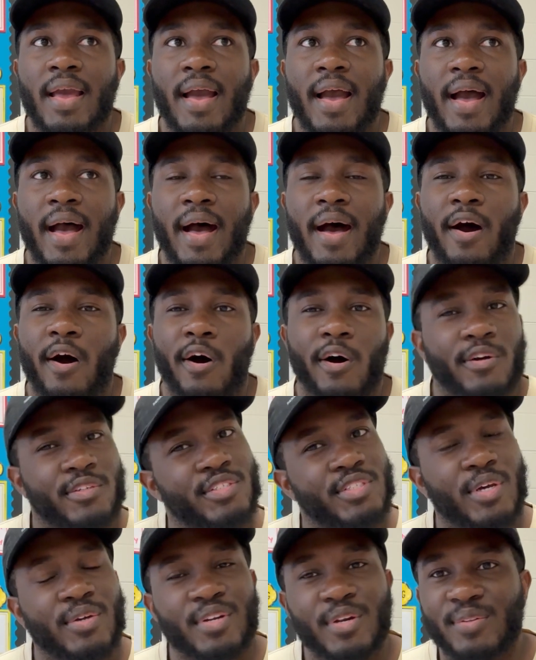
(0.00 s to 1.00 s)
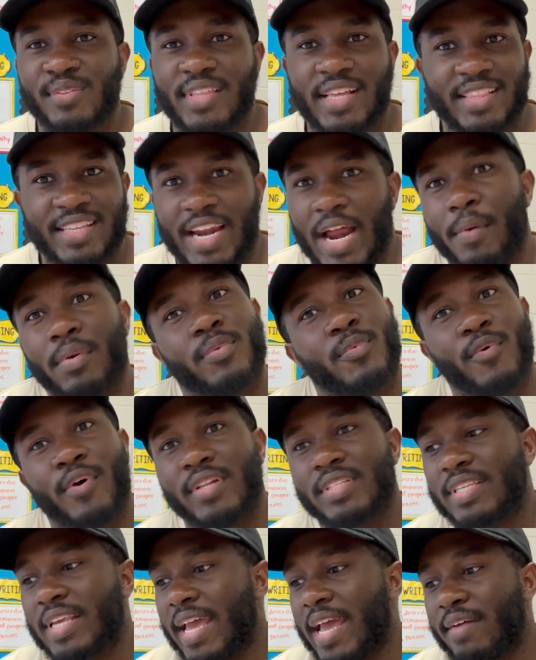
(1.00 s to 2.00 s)
I also don't think that I would want
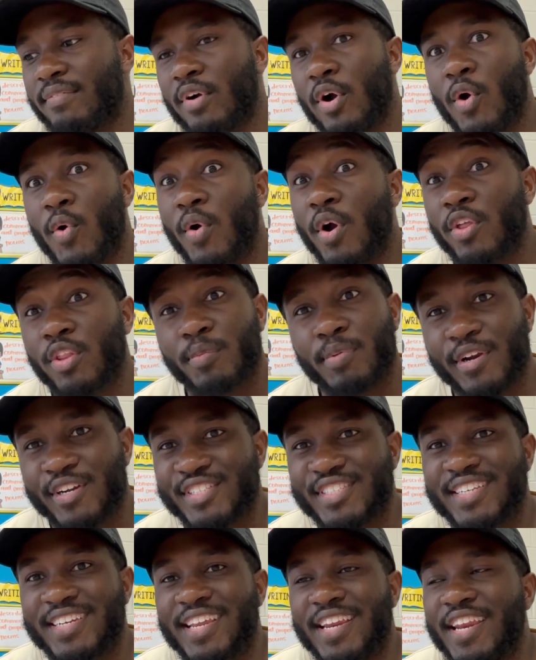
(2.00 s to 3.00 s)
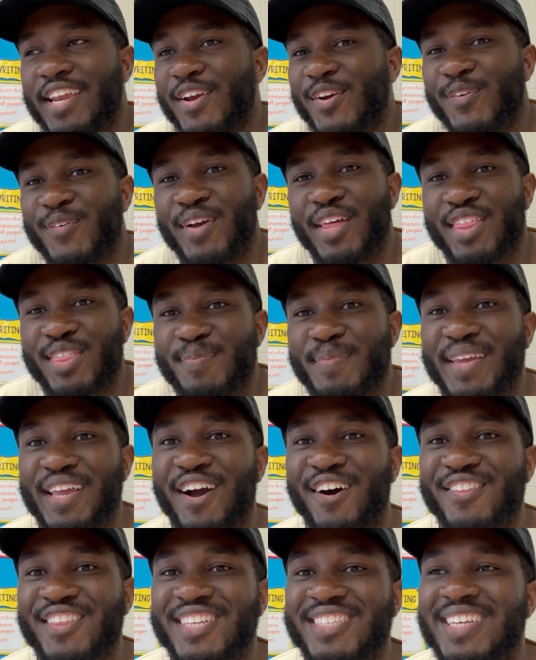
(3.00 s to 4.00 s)
to have a whole other person in here with me
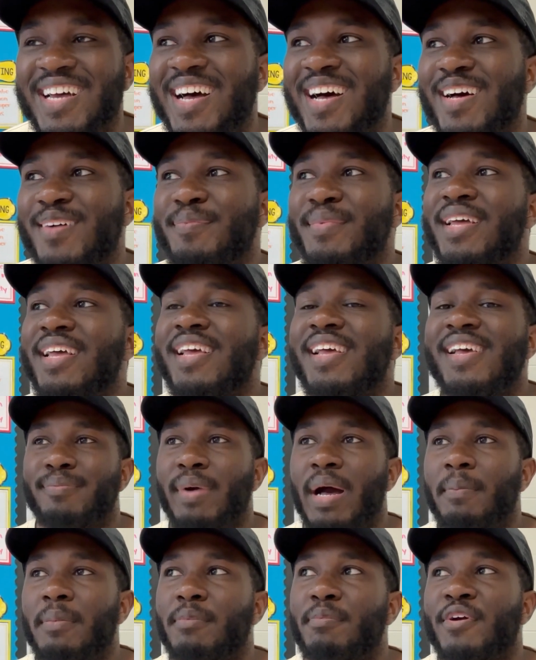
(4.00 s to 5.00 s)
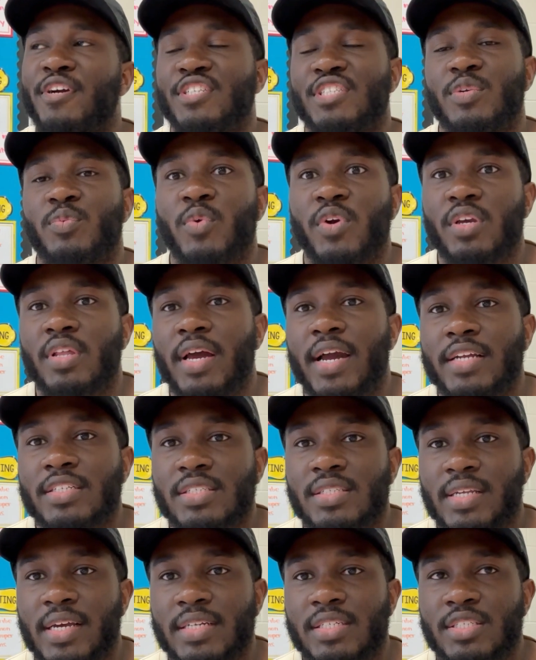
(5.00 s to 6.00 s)
all the time. I'm a person where I
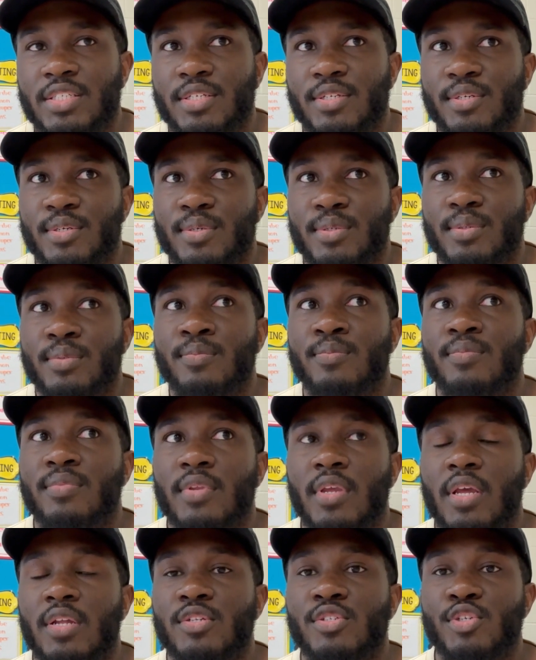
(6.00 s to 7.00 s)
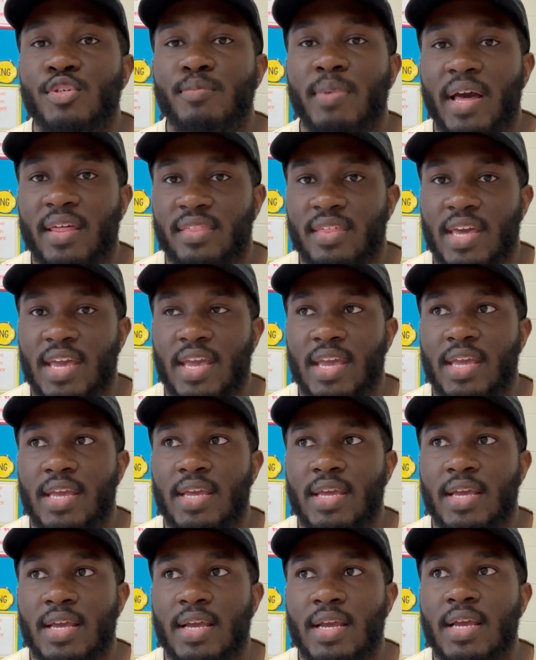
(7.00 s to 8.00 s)
just like to do my
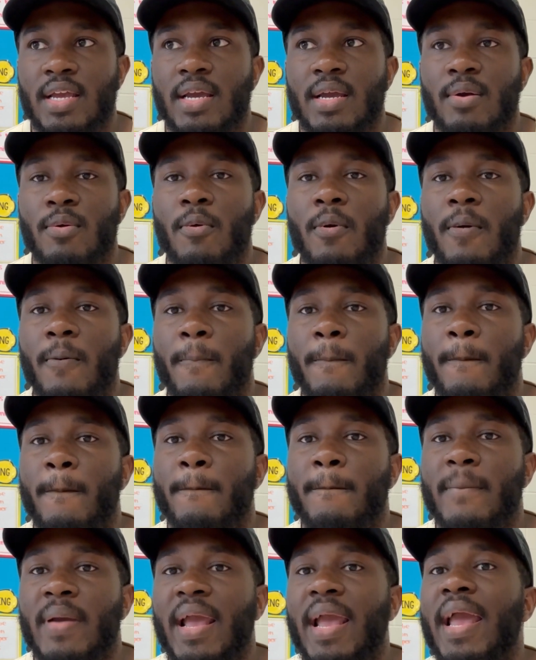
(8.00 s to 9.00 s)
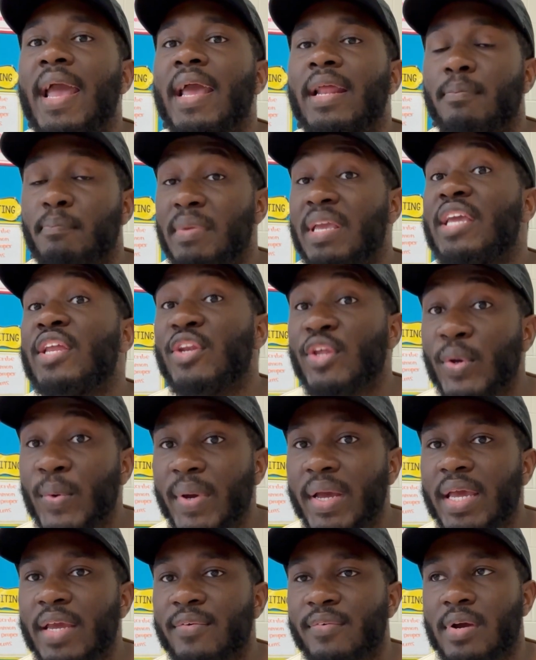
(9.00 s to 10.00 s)
thing and me do
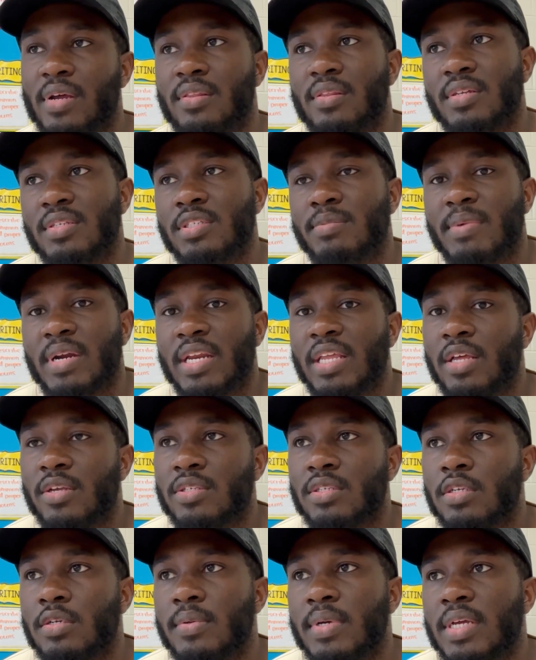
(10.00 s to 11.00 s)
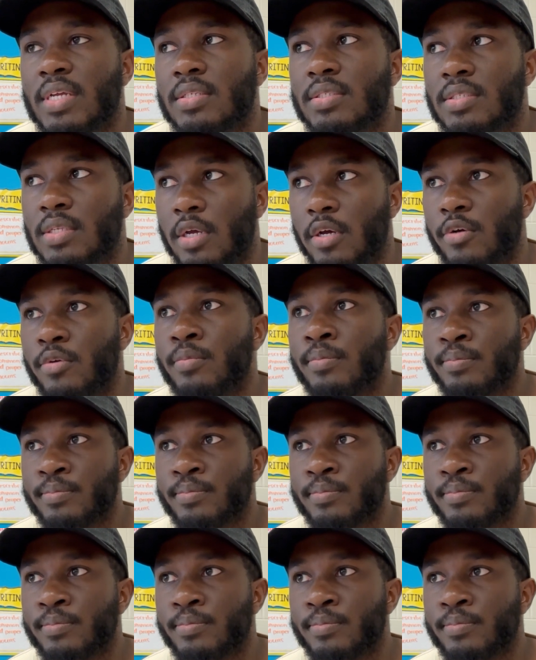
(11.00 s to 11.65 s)
it rather than somebody else do it. So